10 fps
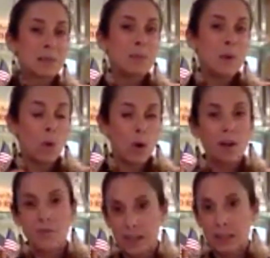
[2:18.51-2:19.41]
or
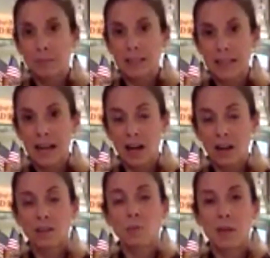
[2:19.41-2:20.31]
if it's mezcal,
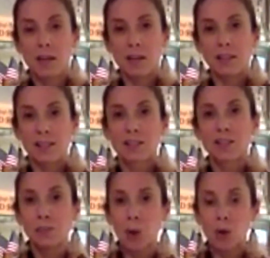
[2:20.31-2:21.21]
it's because it's
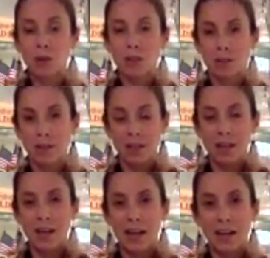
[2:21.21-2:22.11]
smoked. The
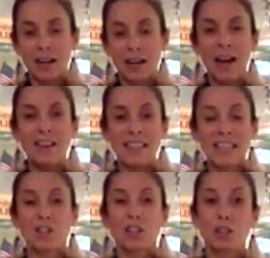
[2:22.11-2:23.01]
agave is
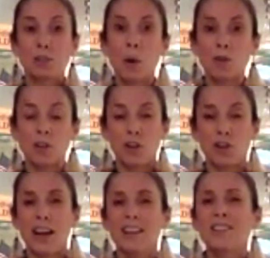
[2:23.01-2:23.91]
actually smoked
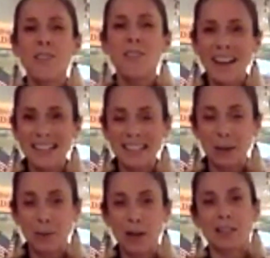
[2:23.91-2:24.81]
underground. It's a
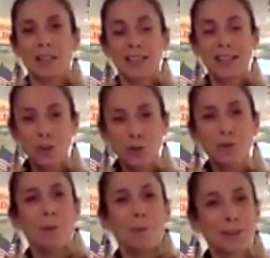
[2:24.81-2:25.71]
fascinating process. I do
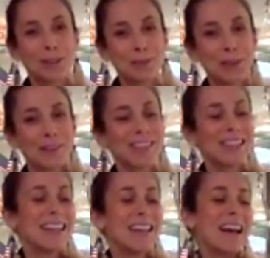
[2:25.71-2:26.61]
remember a little bit of it.
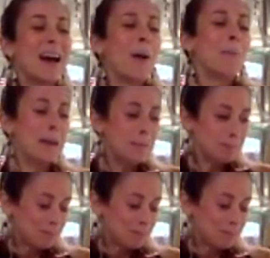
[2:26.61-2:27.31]
But